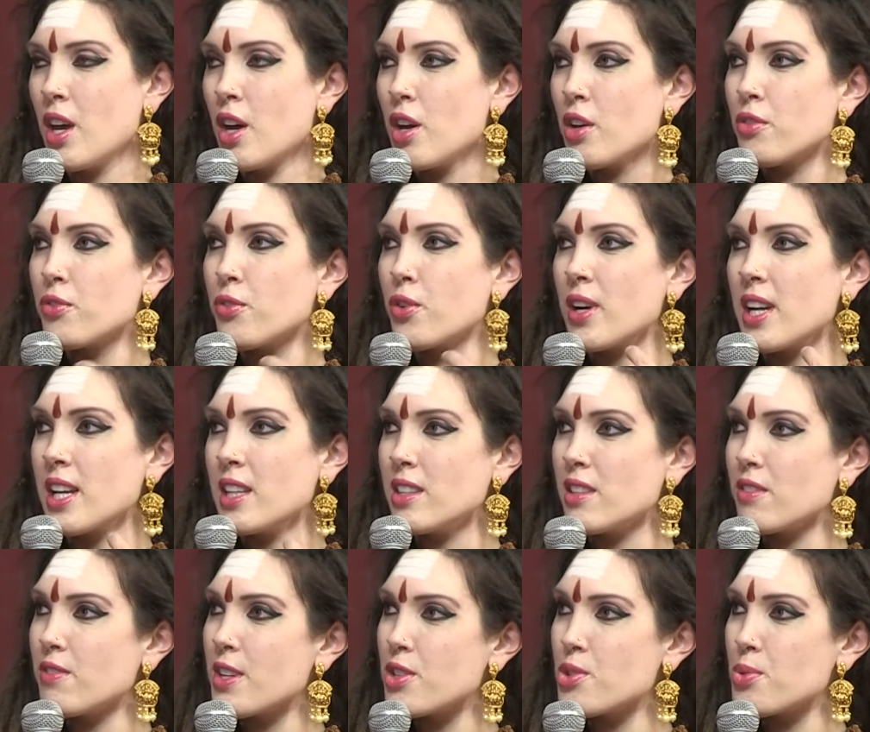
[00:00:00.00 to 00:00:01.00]
For
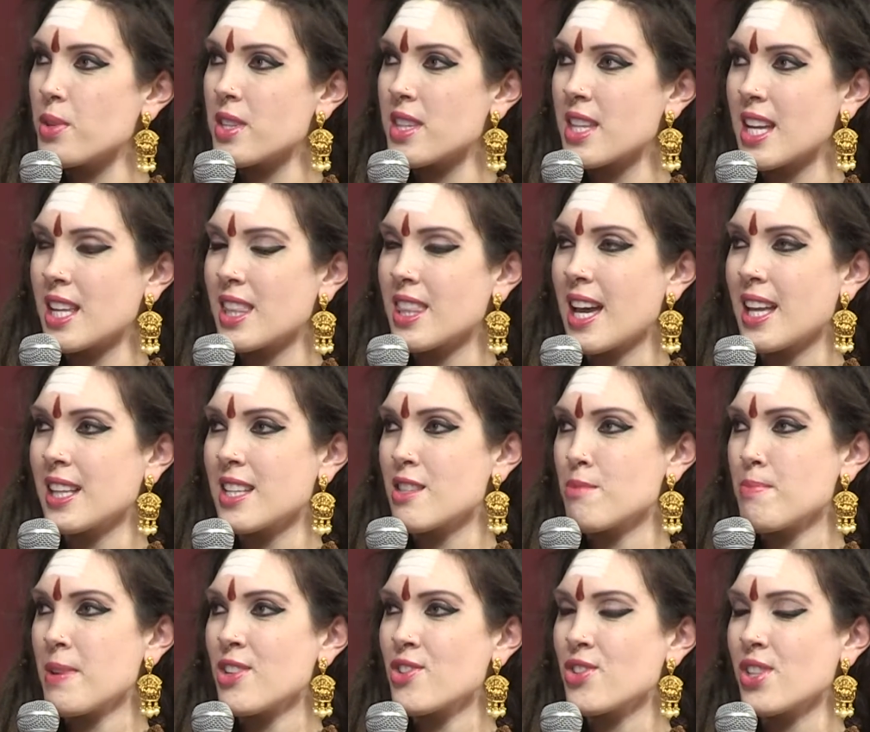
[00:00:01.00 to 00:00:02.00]
individuals like that,
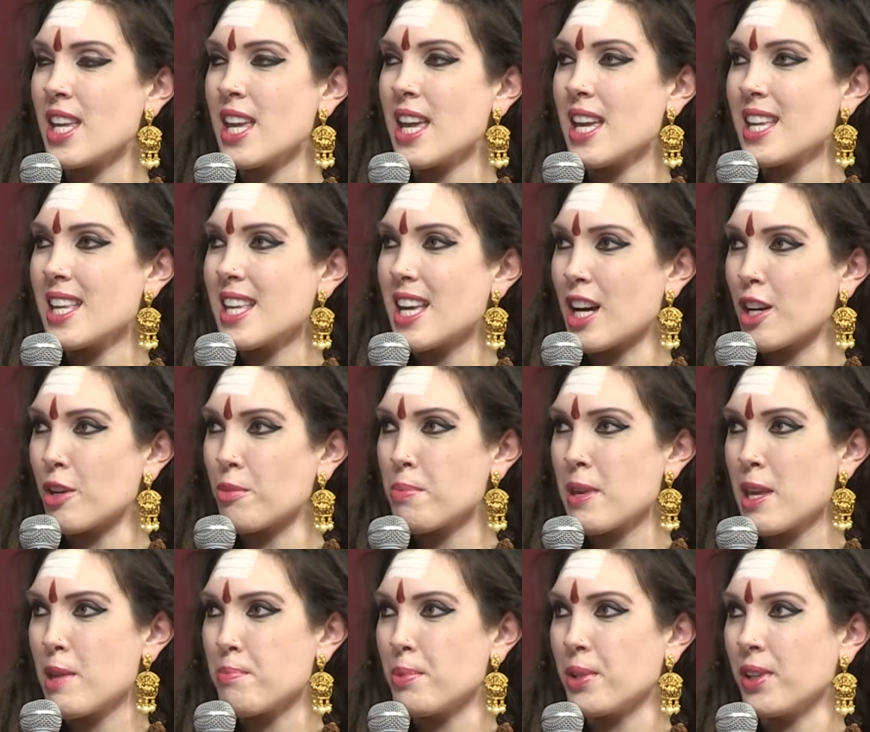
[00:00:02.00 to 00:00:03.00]
especially young
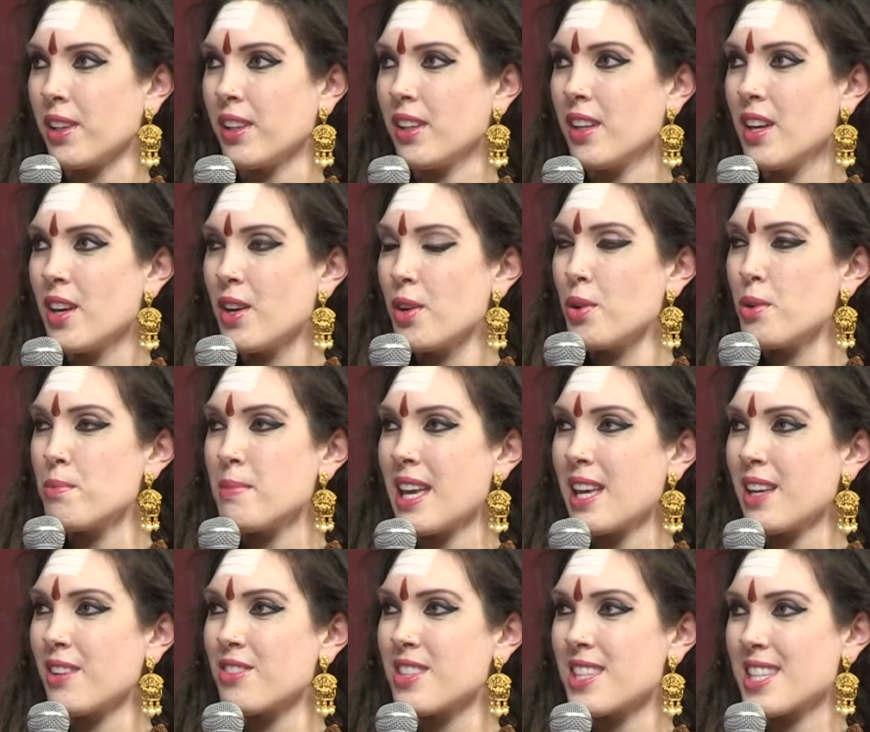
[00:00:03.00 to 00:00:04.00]
people who may
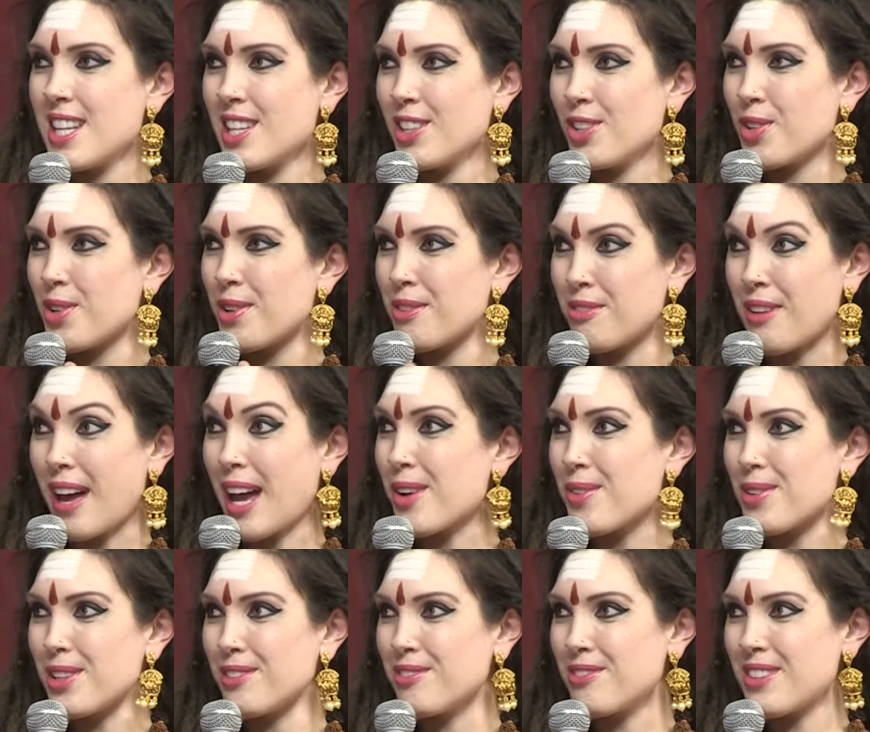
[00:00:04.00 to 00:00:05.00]
have seen your
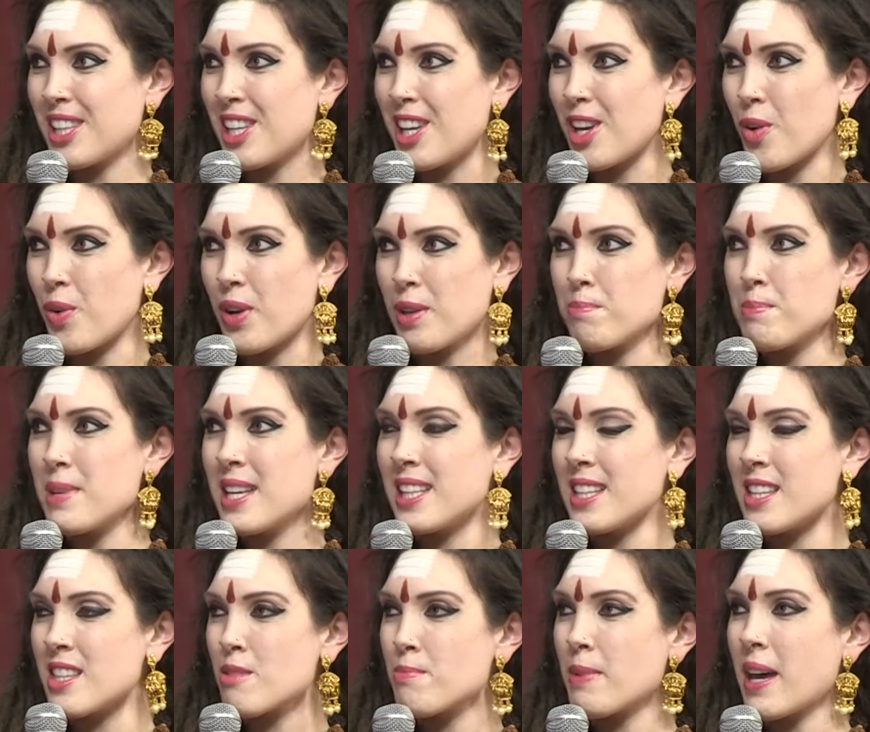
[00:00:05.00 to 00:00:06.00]
viral video and been
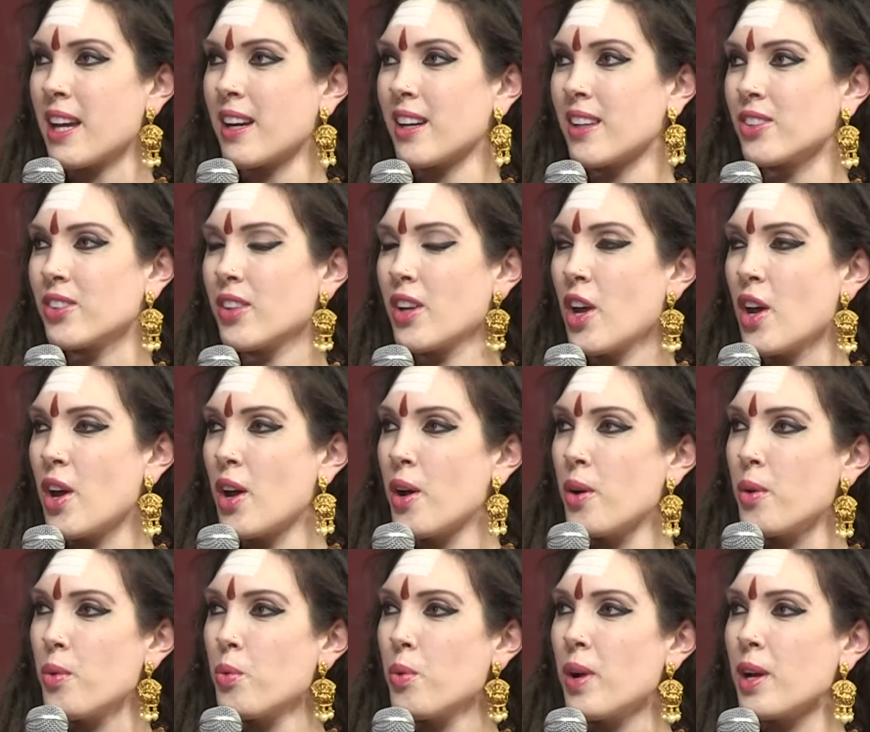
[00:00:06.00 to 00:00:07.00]
inspired,
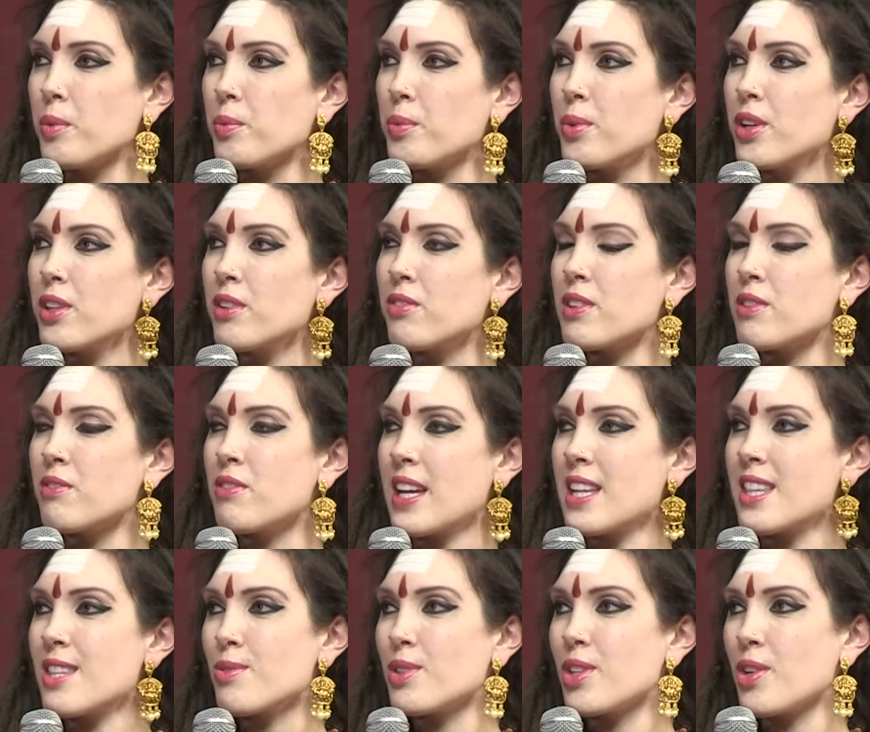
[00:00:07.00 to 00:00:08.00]
what word of
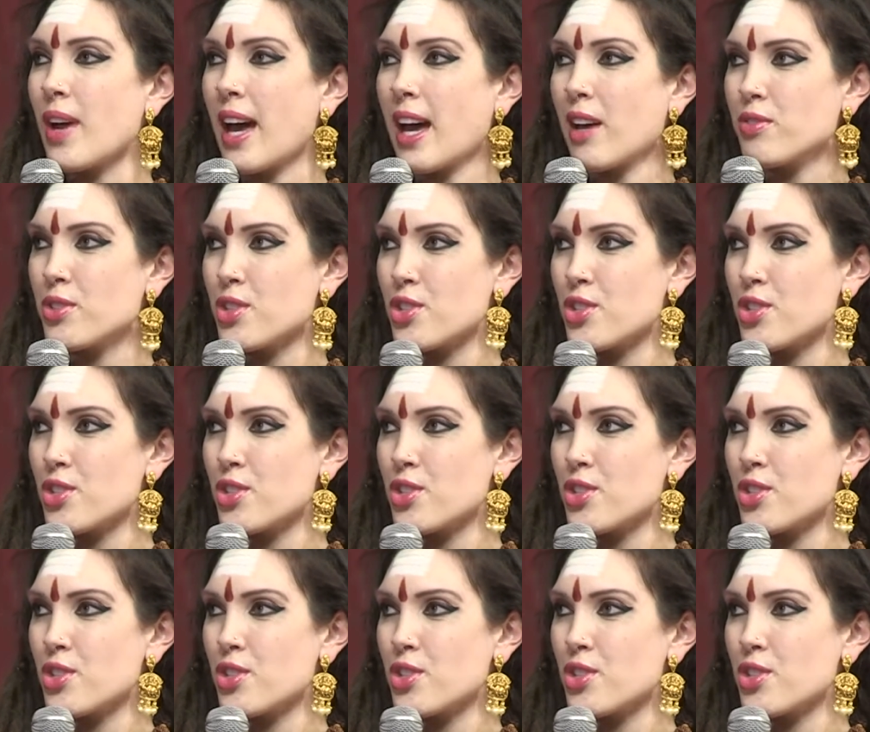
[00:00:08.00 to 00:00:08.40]
advice would you have to